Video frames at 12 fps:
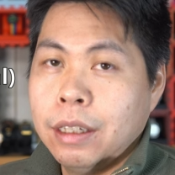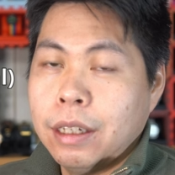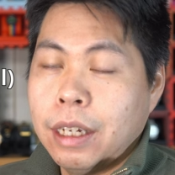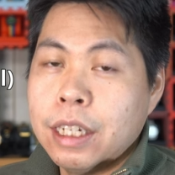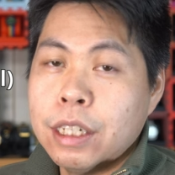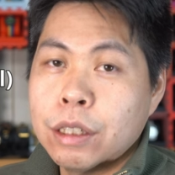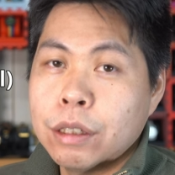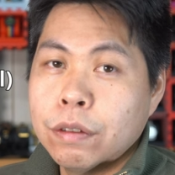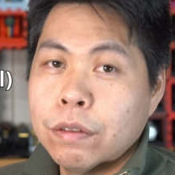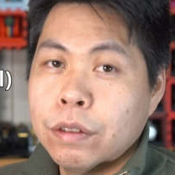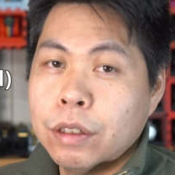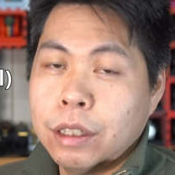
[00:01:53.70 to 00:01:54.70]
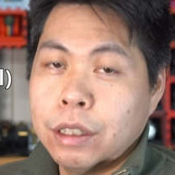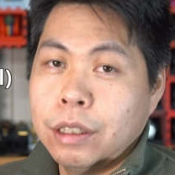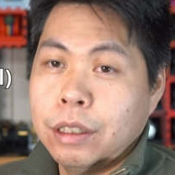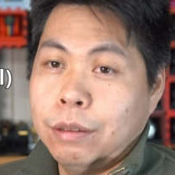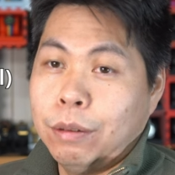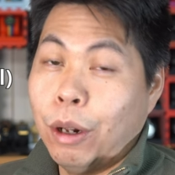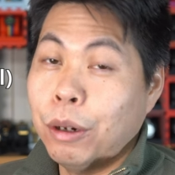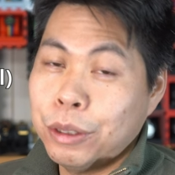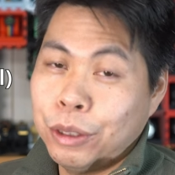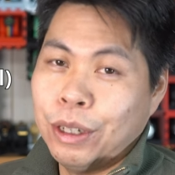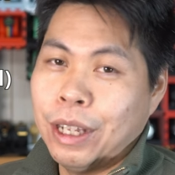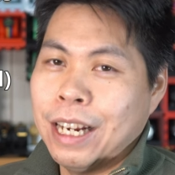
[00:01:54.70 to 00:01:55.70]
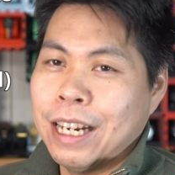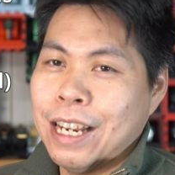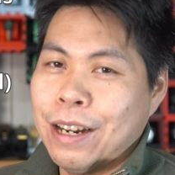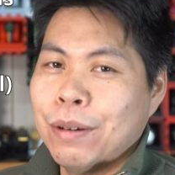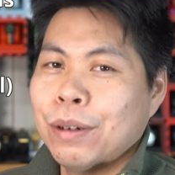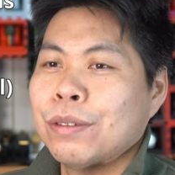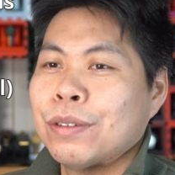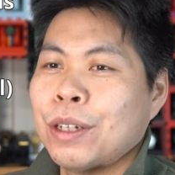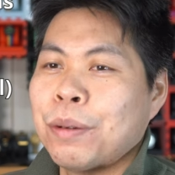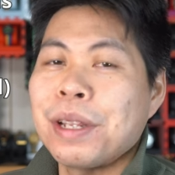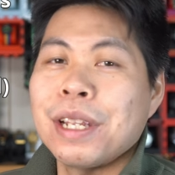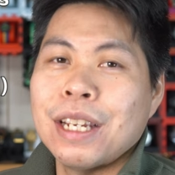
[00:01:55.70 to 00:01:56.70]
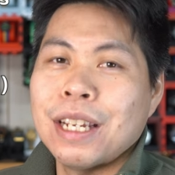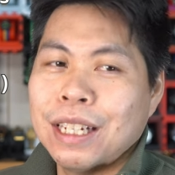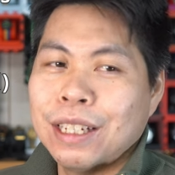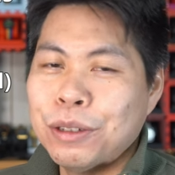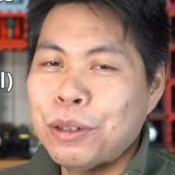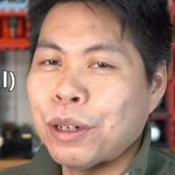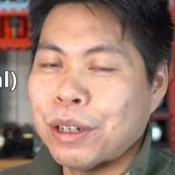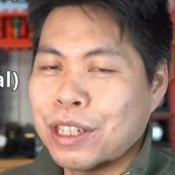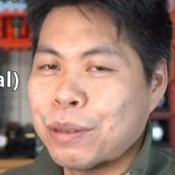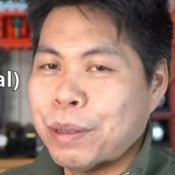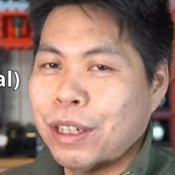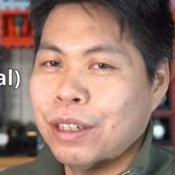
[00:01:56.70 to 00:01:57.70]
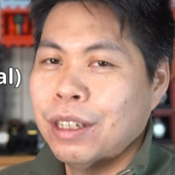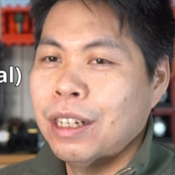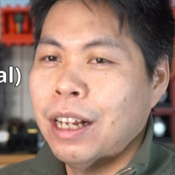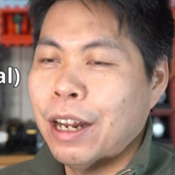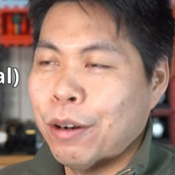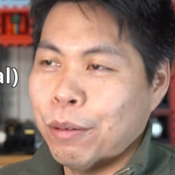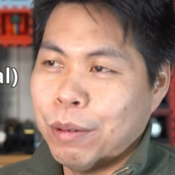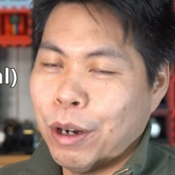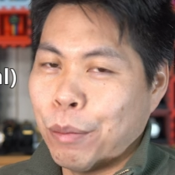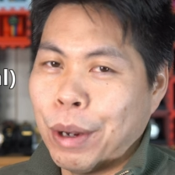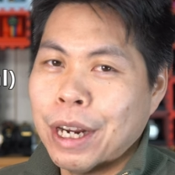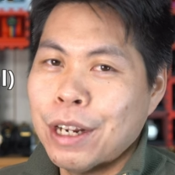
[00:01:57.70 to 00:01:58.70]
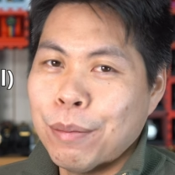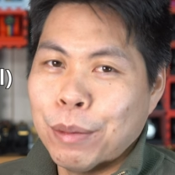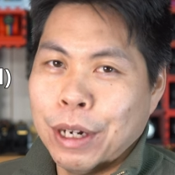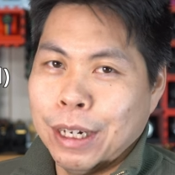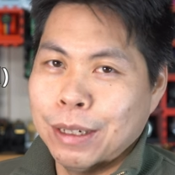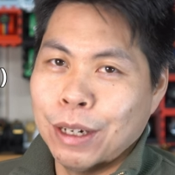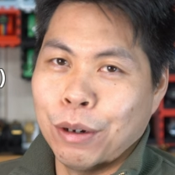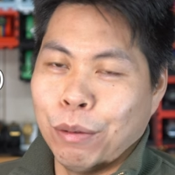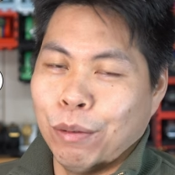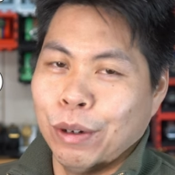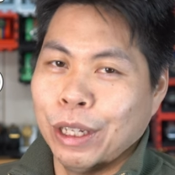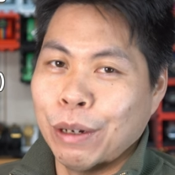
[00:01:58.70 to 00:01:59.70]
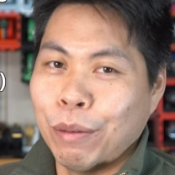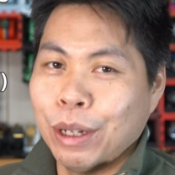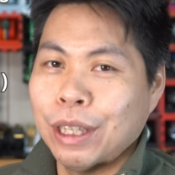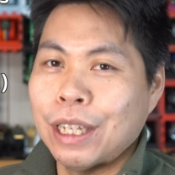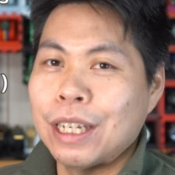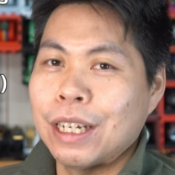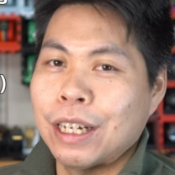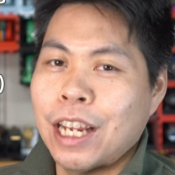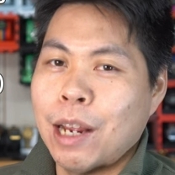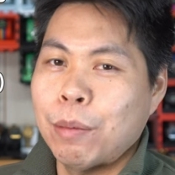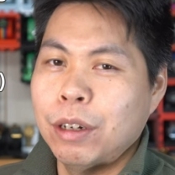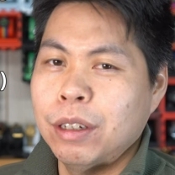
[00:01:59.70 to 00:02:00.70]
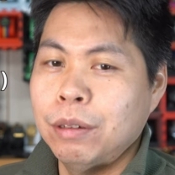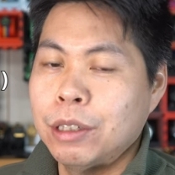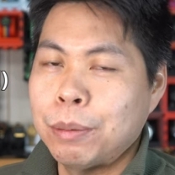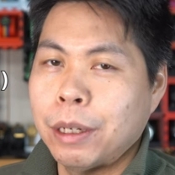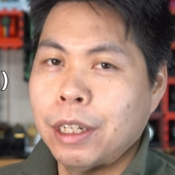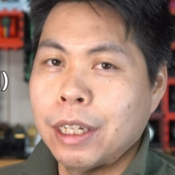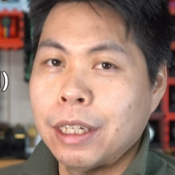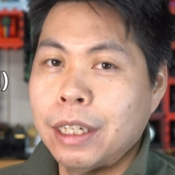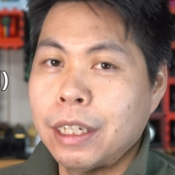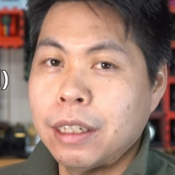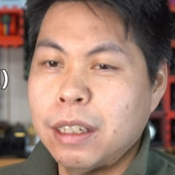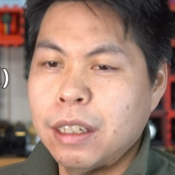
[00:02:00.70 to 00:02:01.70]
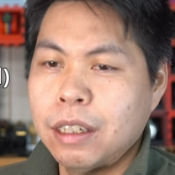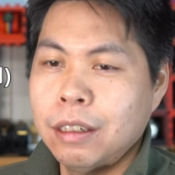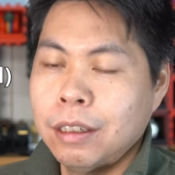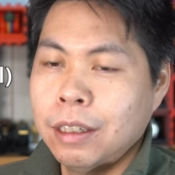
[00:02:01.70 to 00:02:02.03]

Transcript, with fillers: adhesive, to also then get rid of some of the uh, Goo Gone smell. I don't, I don't mind it, but I, I don't really want the uh, camera smelling like uh,